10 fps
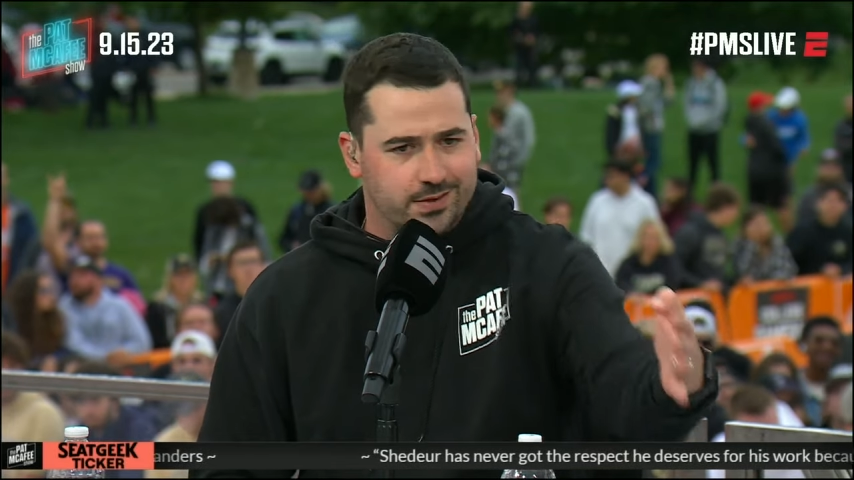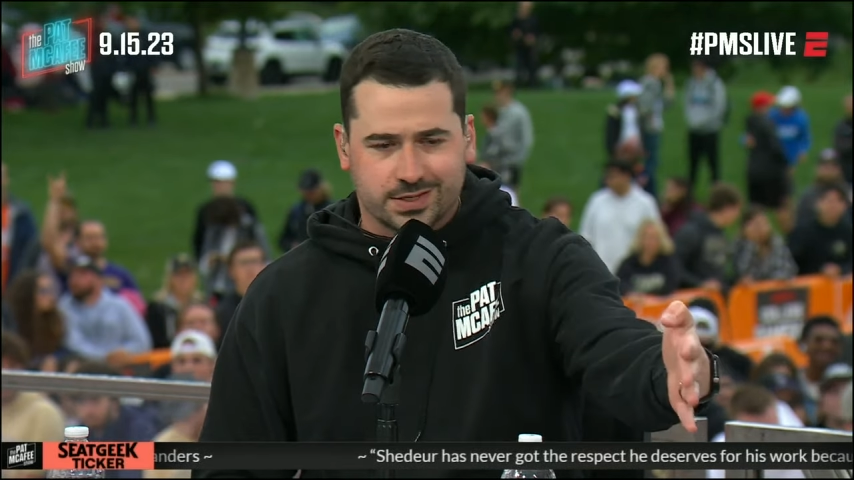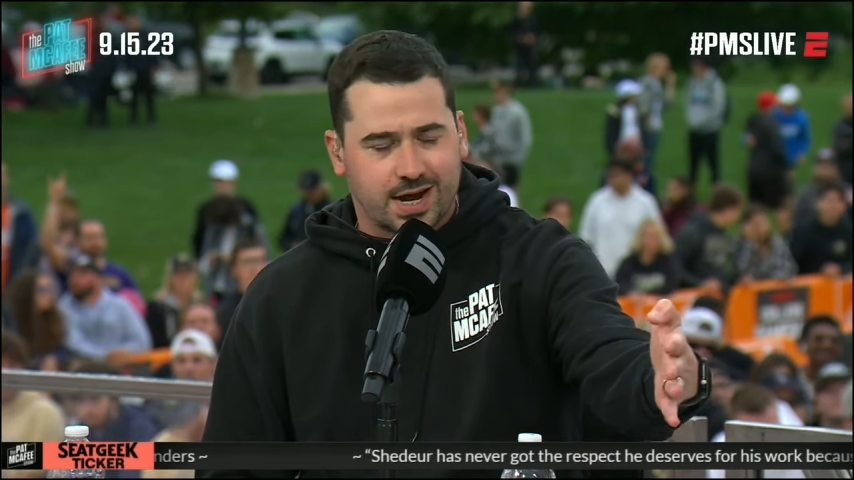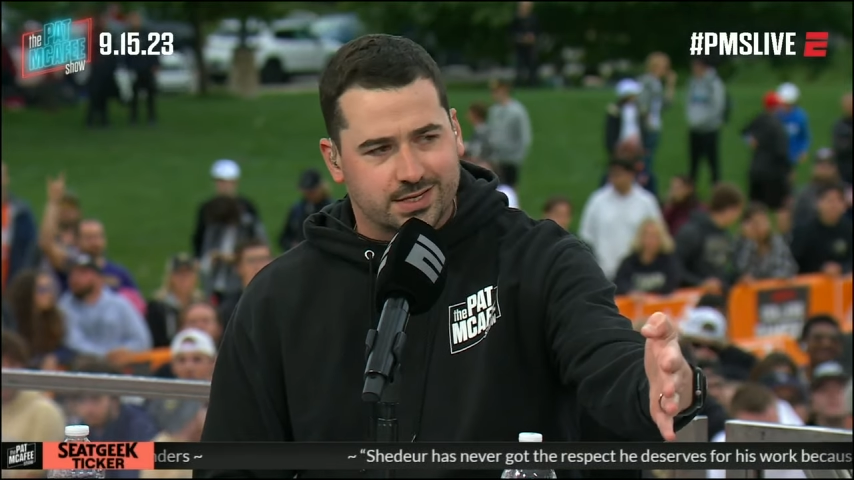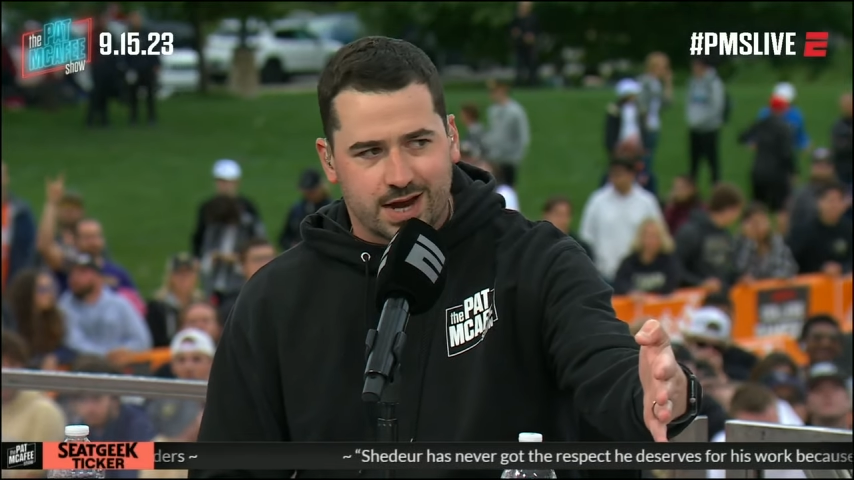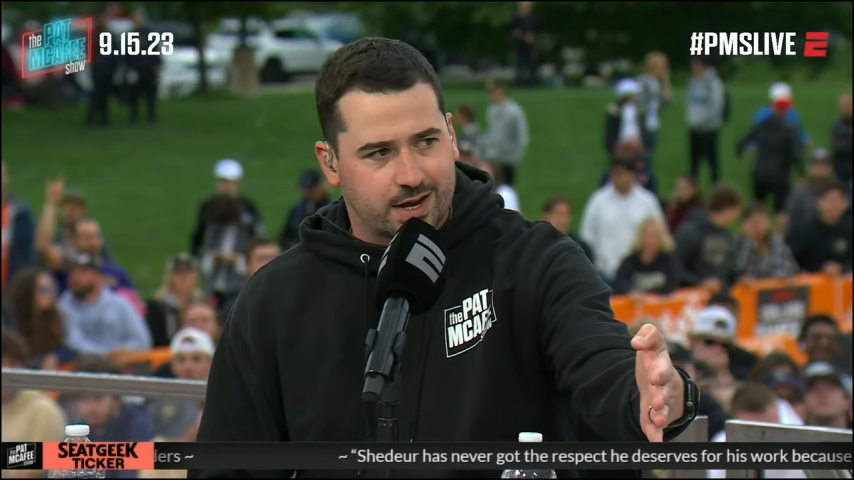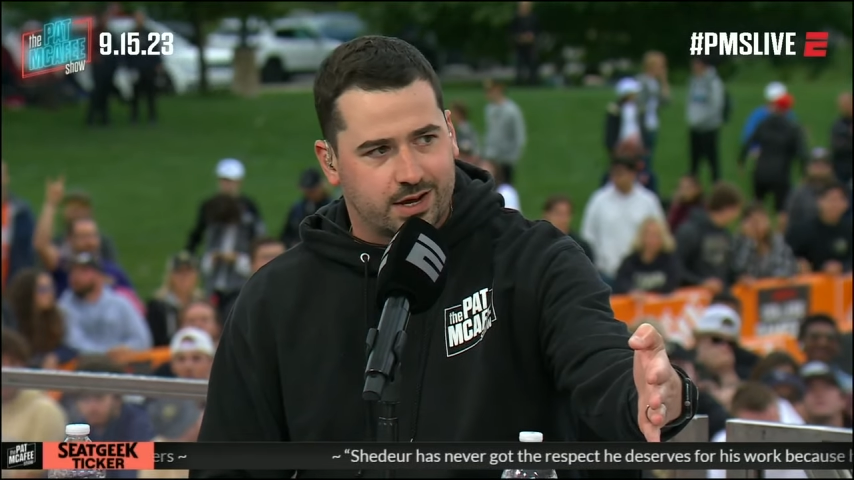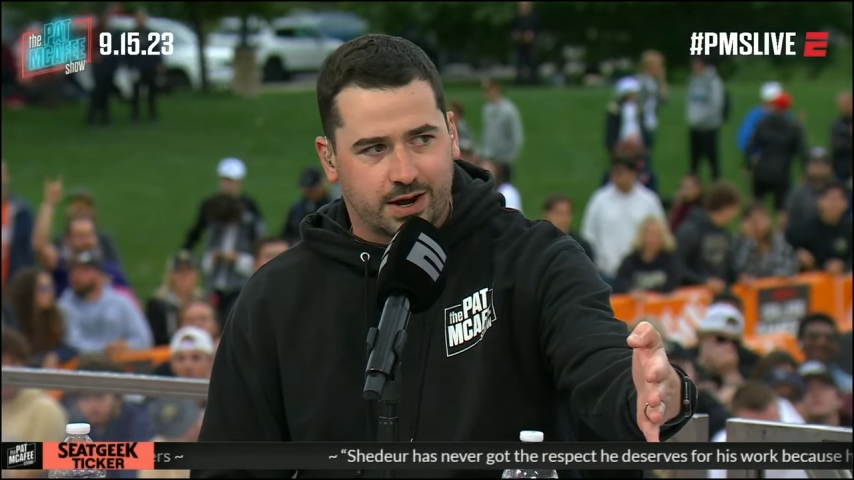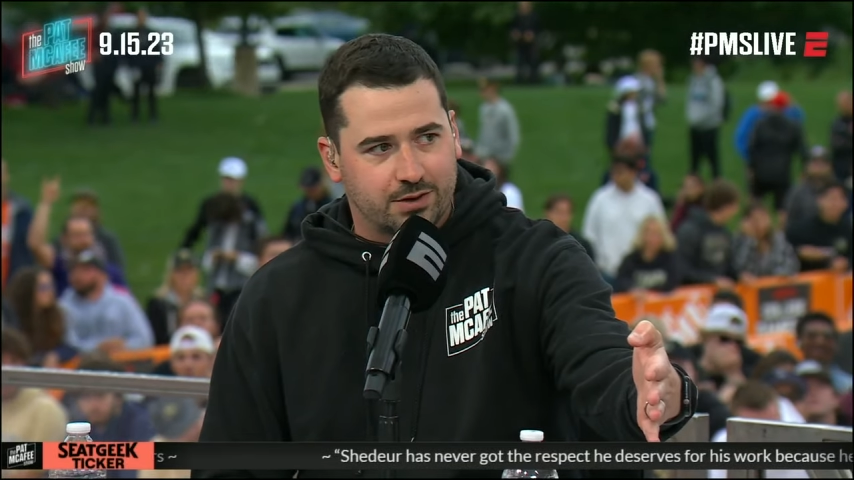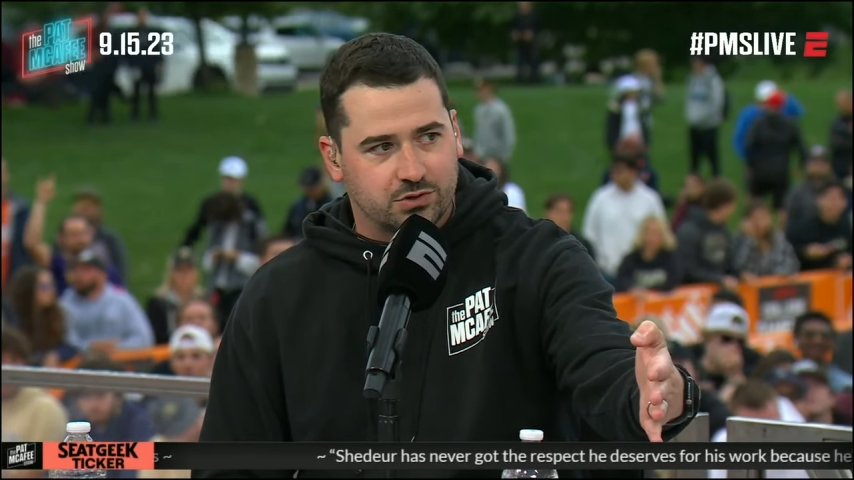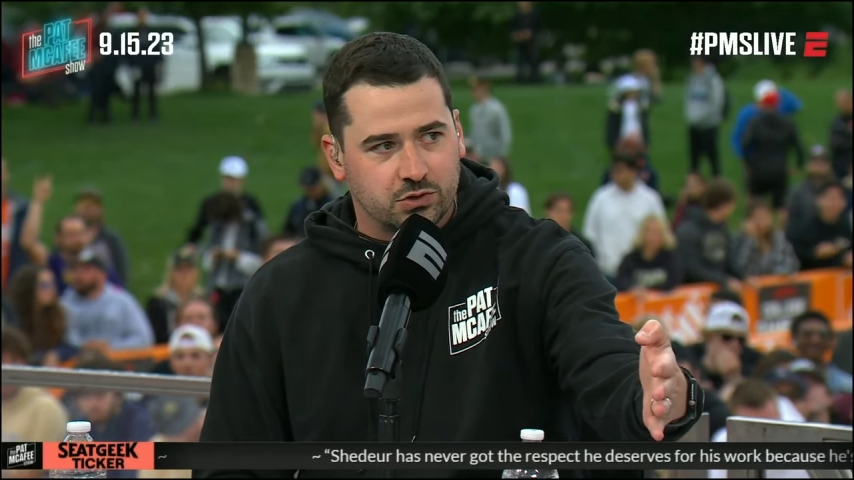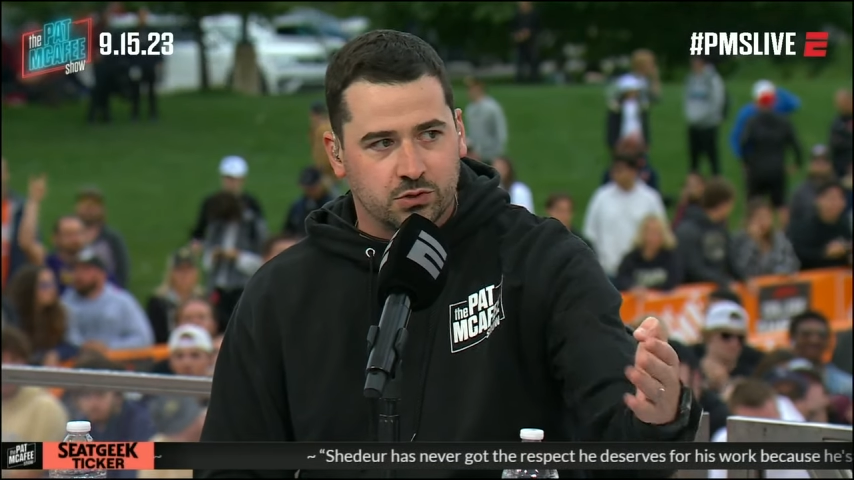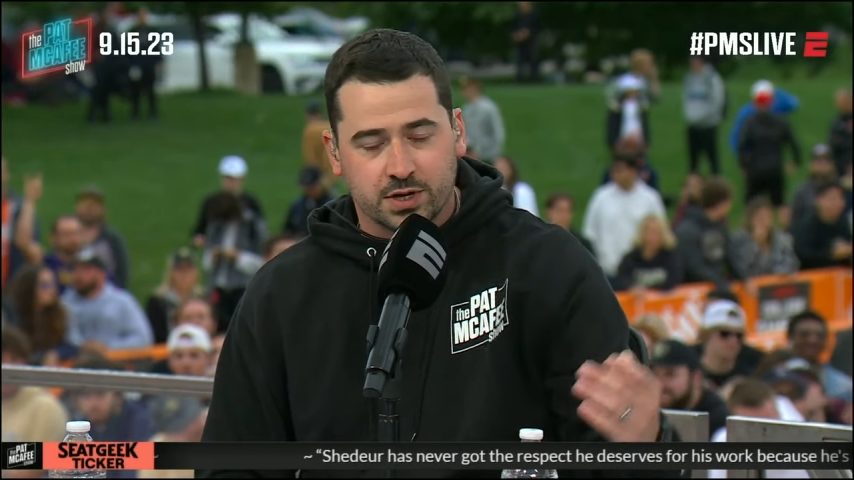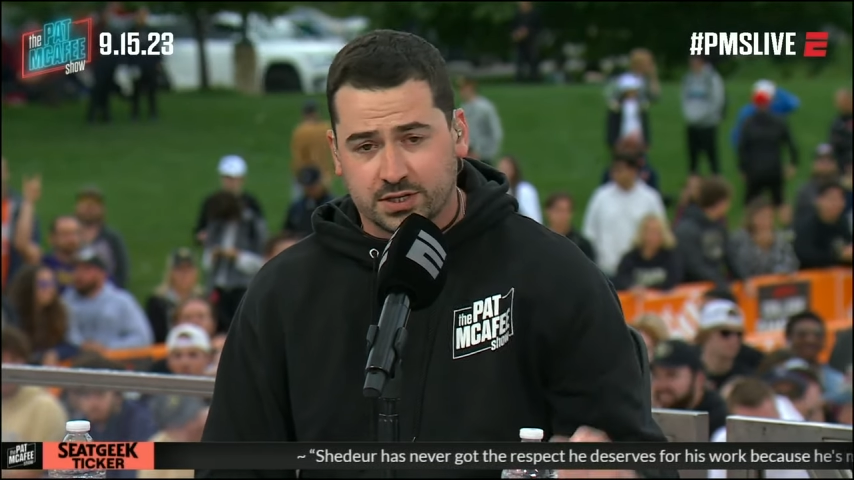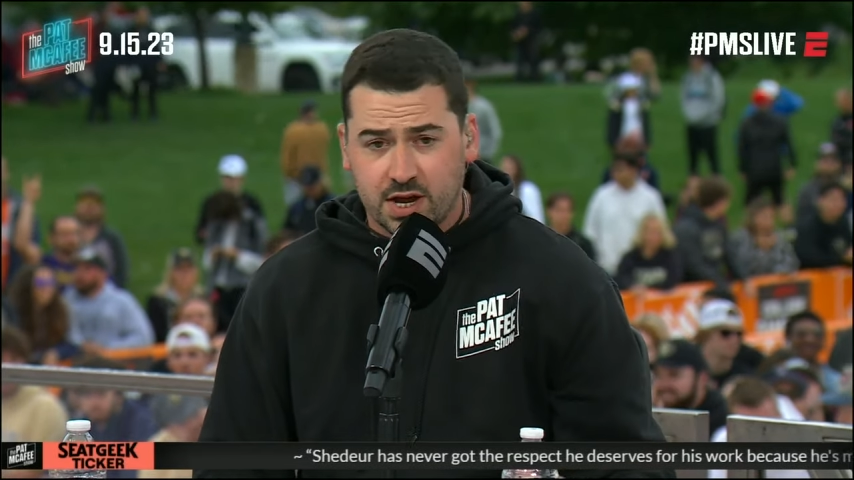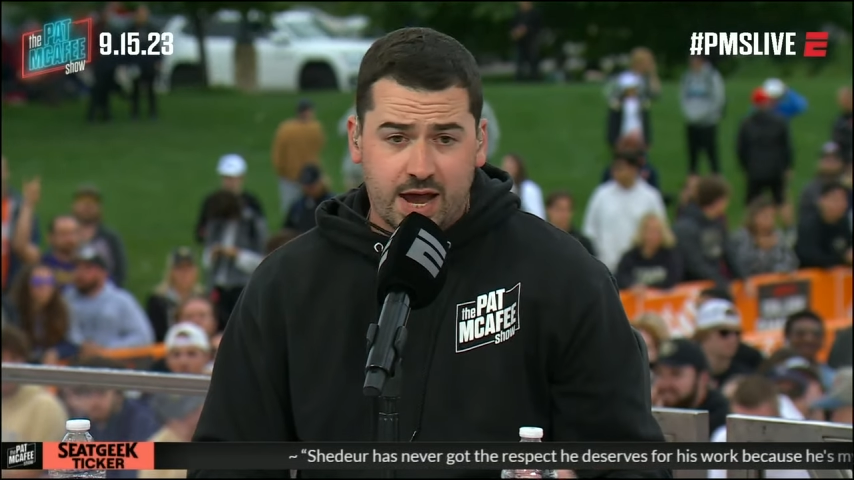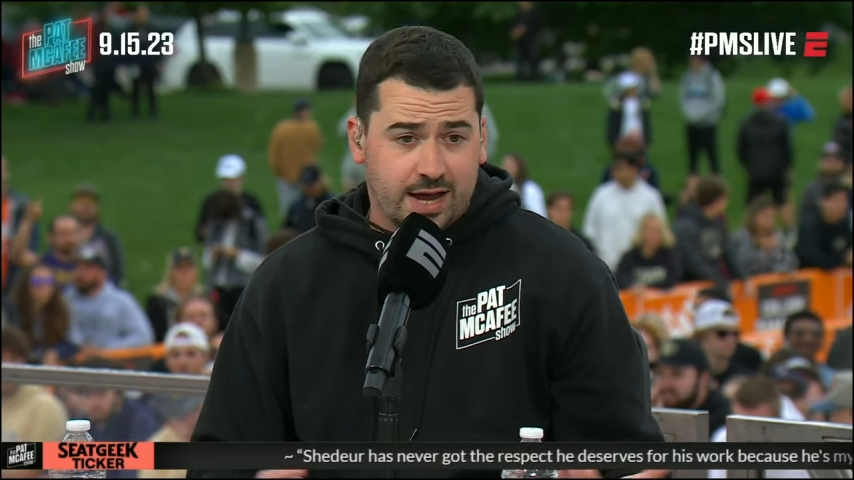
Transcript: hey, this guy's not cut out to do this.